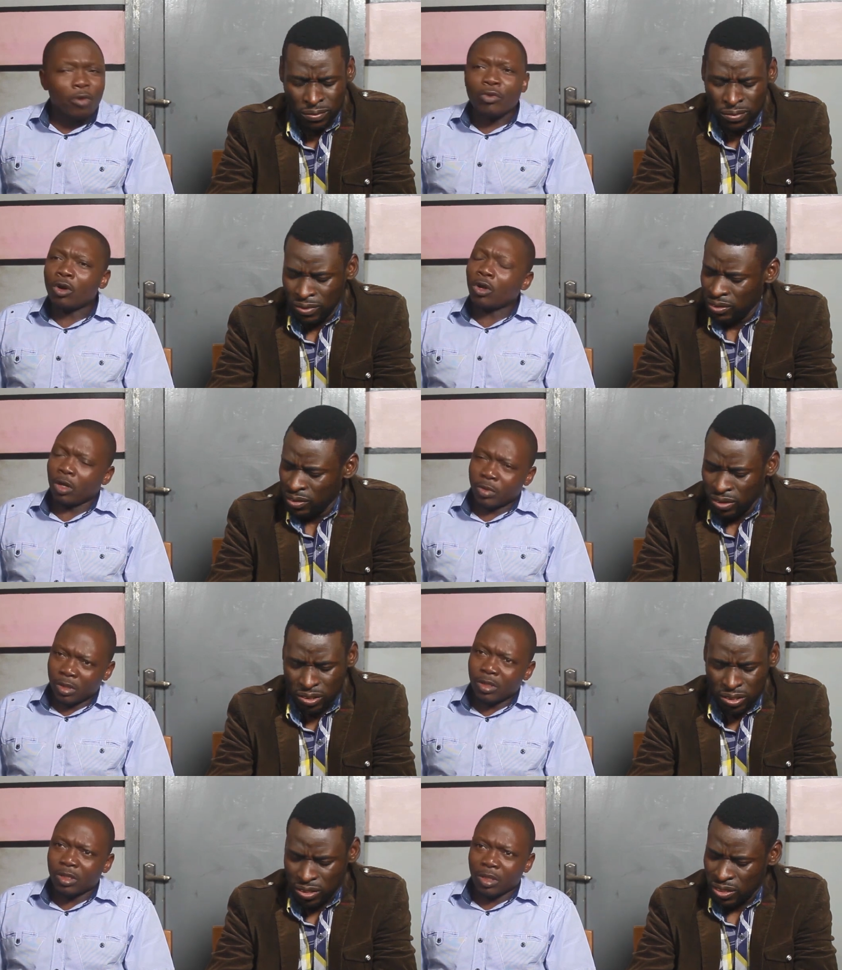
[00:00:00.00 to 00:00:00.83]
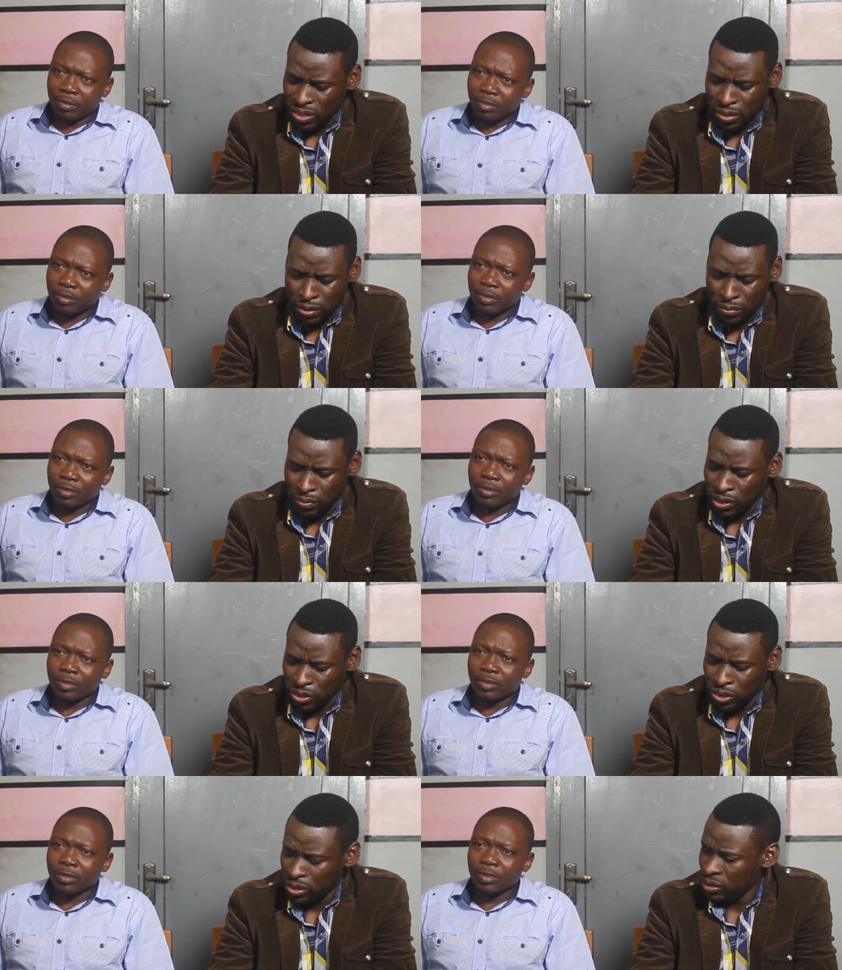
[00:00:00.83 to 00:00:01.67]
Speaker 1: of a corrupt system.
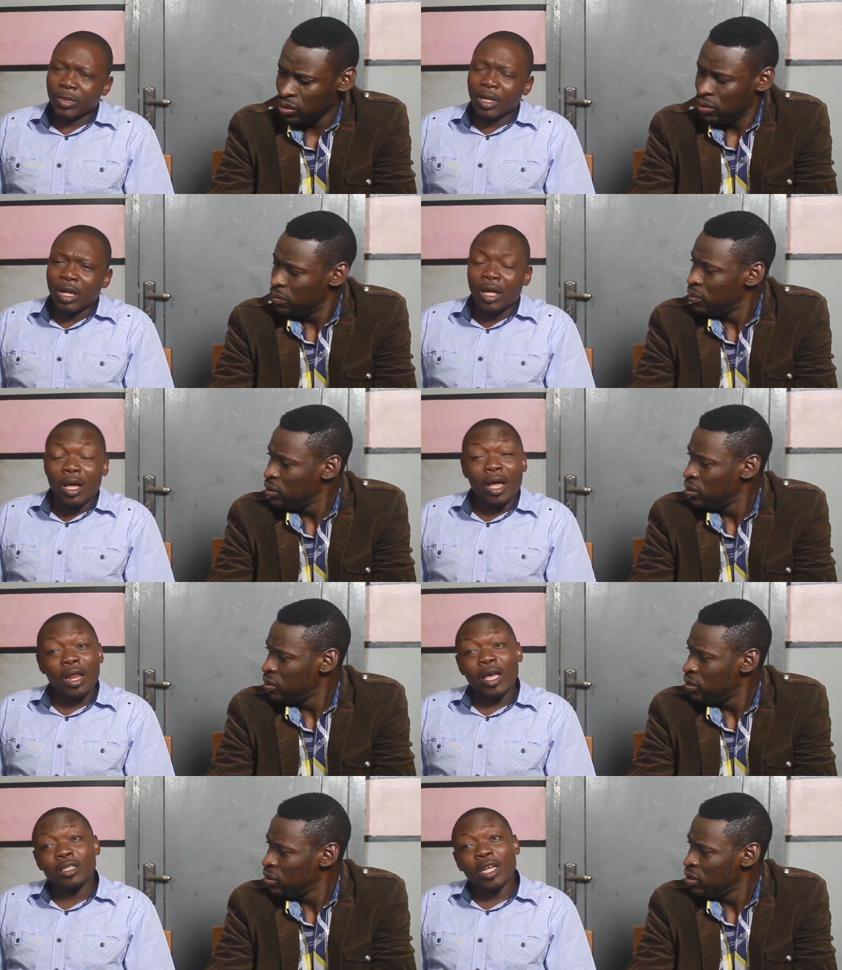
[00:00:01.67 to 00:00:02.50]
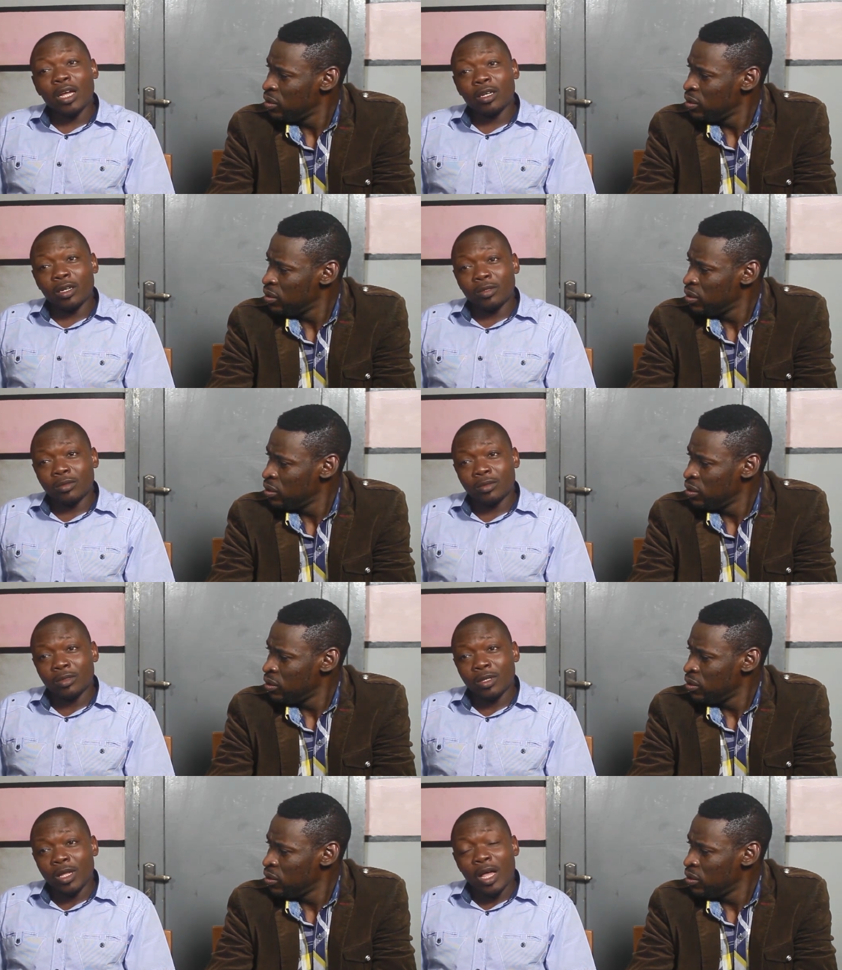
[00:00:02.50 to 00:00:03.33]
And like
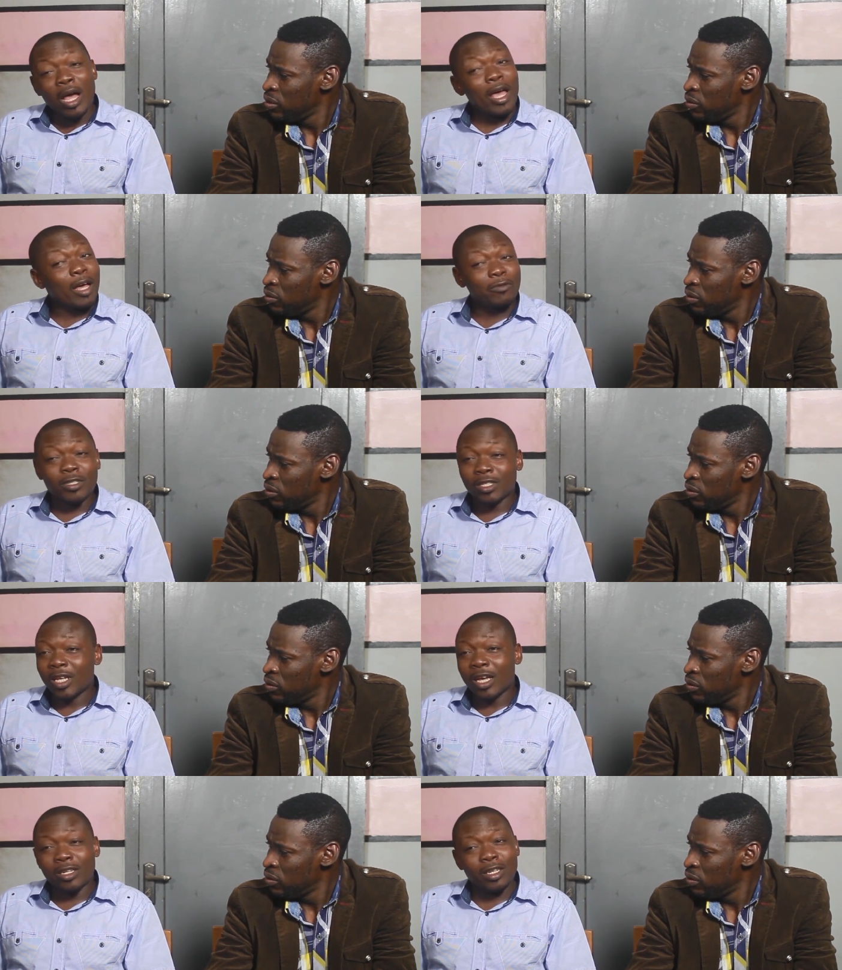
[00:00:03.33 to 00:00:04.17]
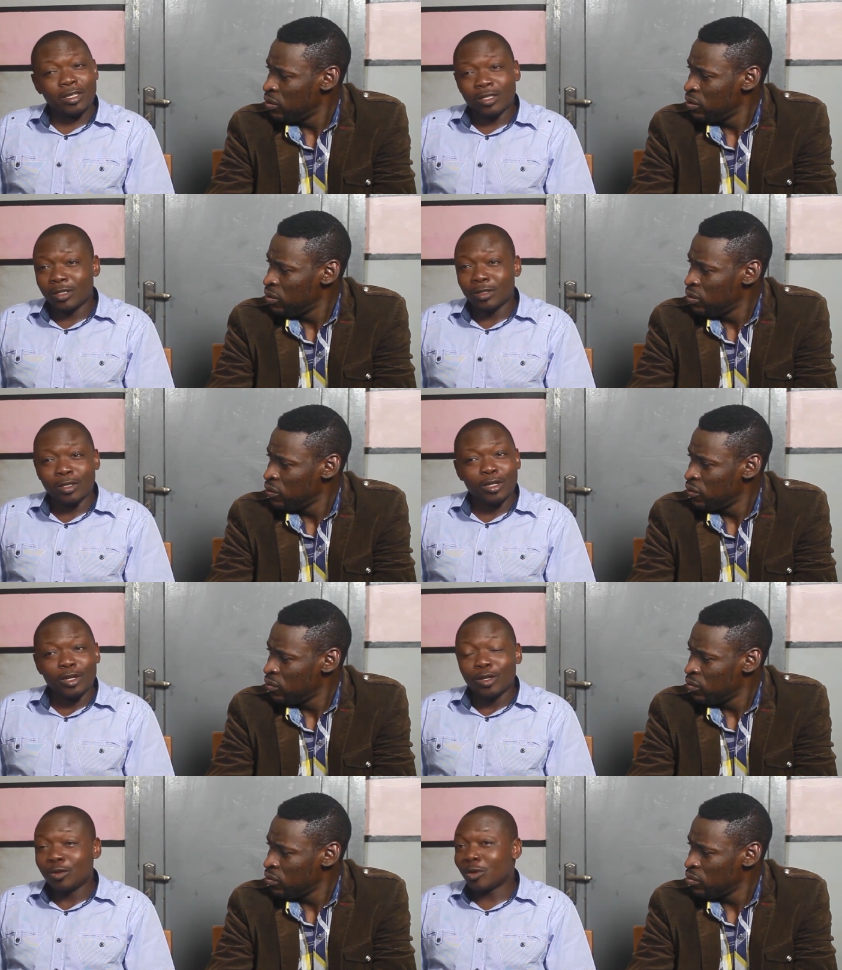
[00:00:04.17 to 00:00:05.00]
Daniel, I have decided
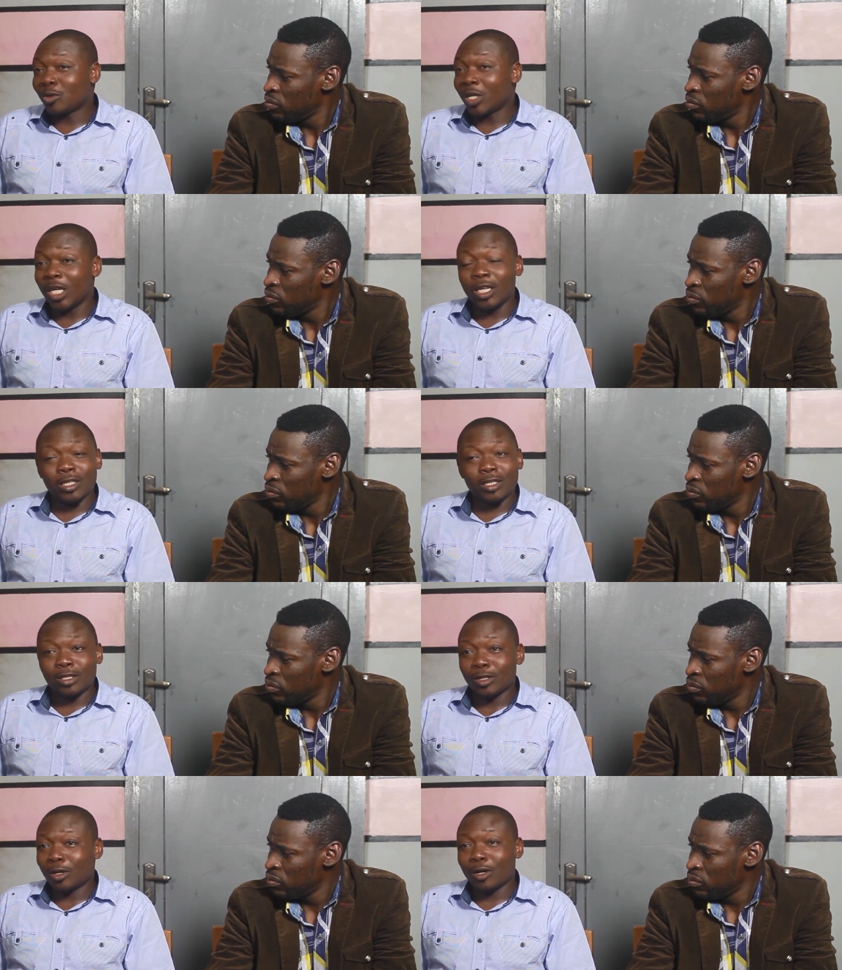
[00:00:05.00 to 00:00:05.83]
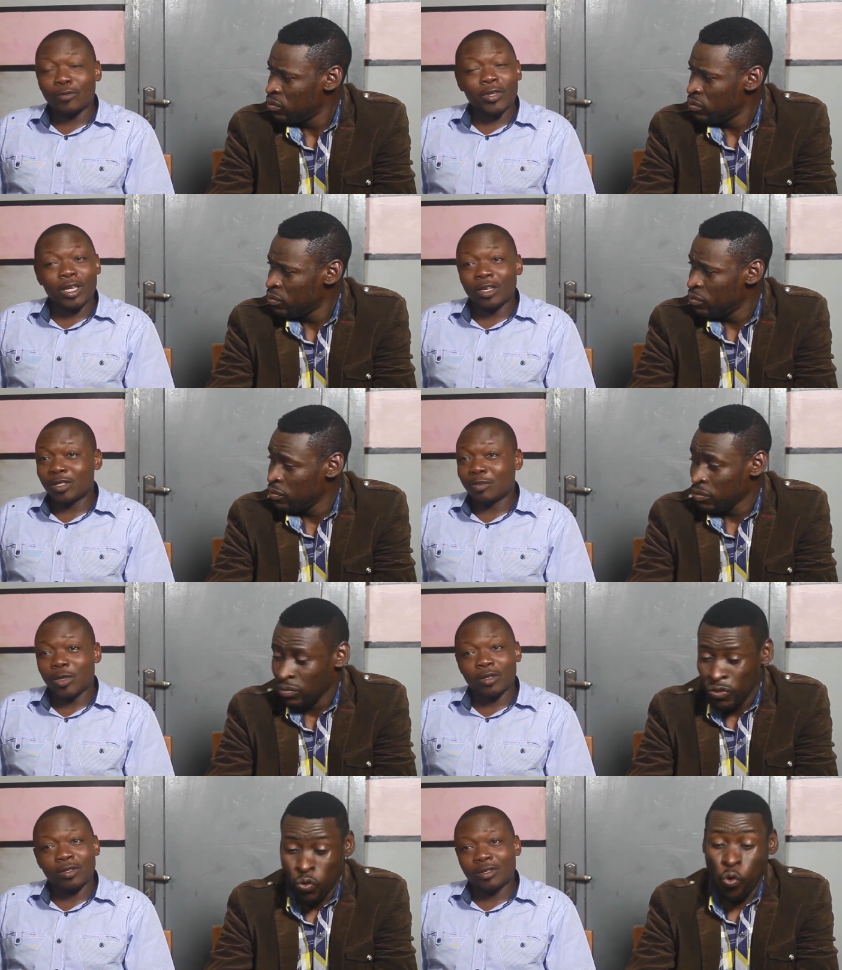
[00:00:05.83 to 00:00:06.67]
not to eat of the
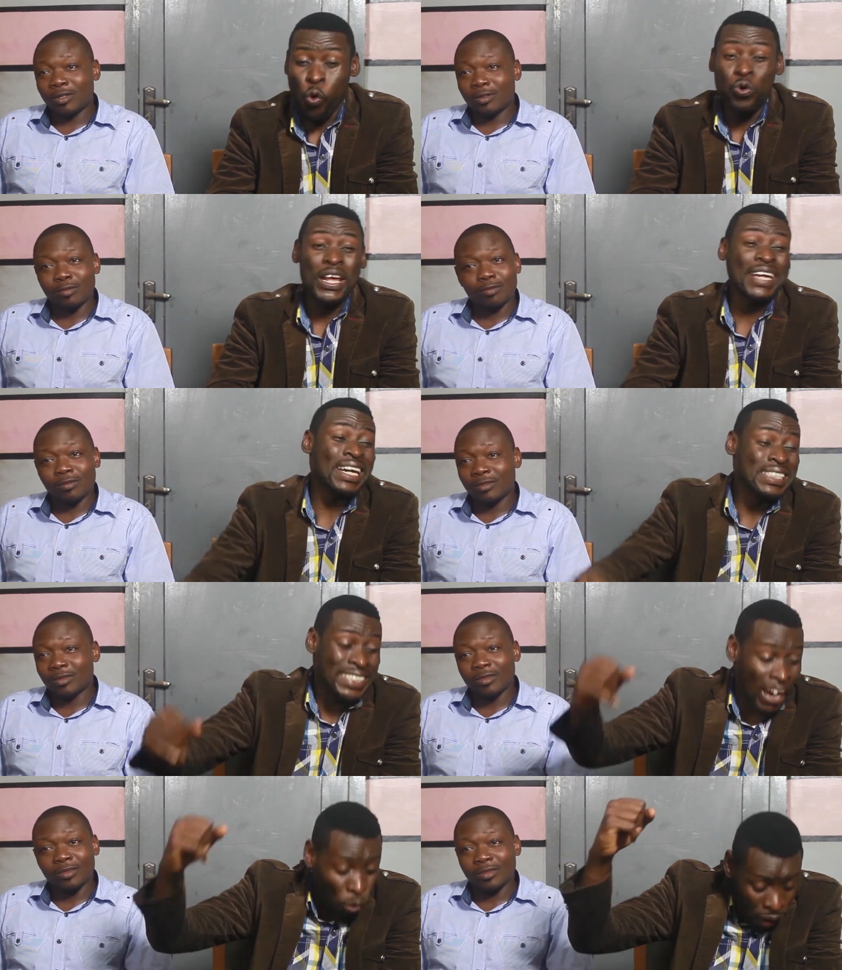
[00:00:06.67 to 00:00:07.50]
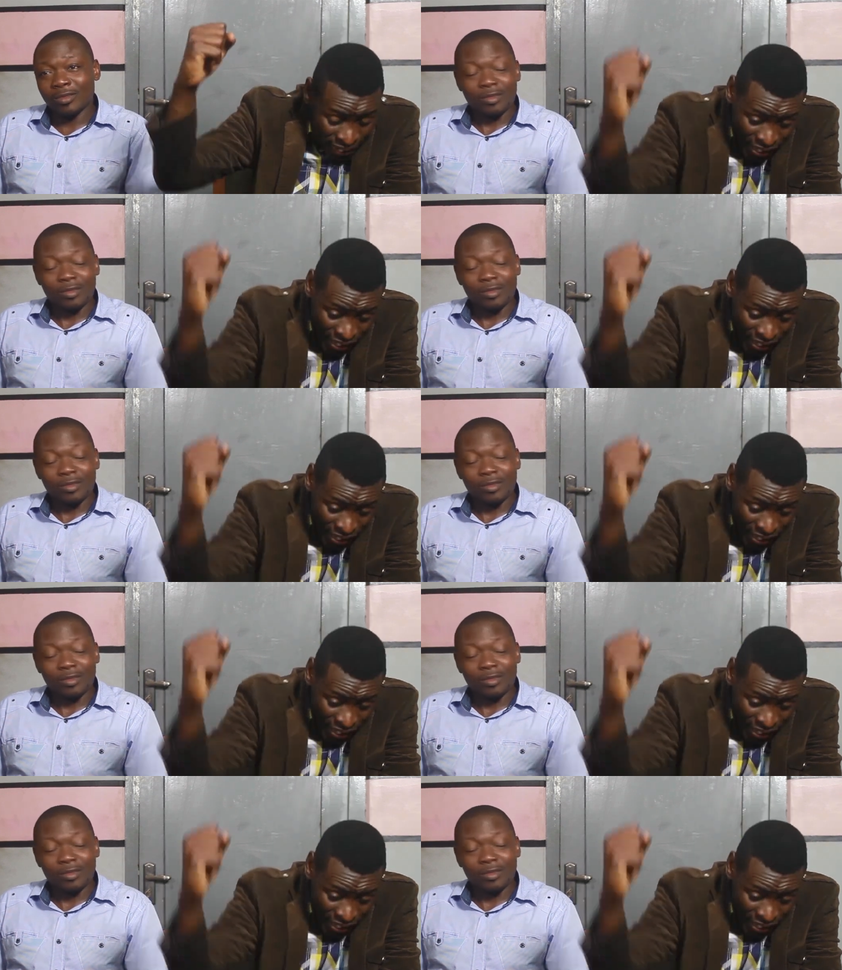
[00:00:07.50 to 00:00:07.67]
king's meat.
Speaker 2: Only an thou